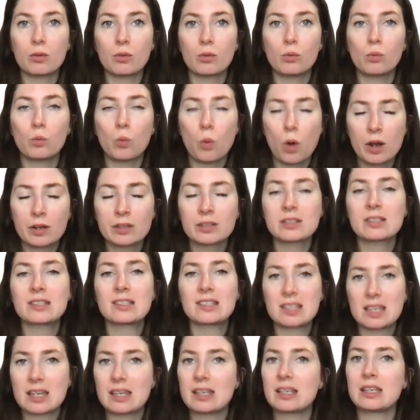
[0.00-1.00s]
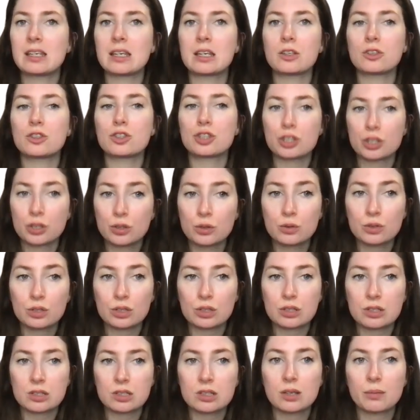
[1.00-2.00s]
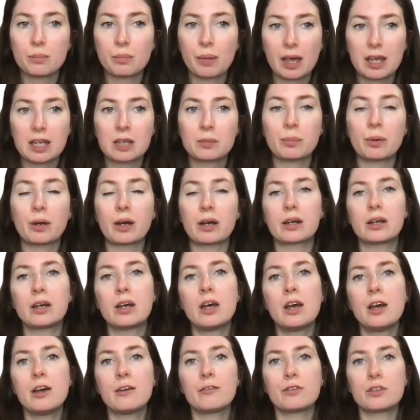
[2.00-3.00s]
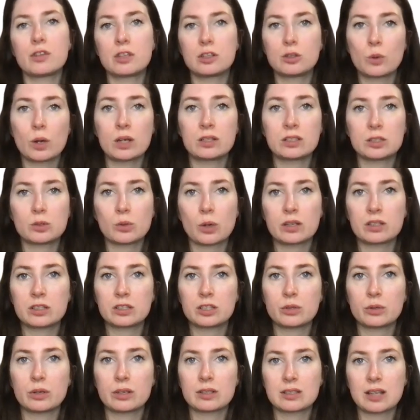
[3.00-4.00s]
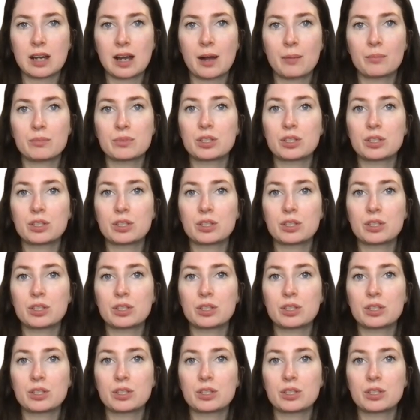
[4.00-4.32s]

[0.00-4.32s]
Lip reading: 1C Tudors paper for the 2022 exam.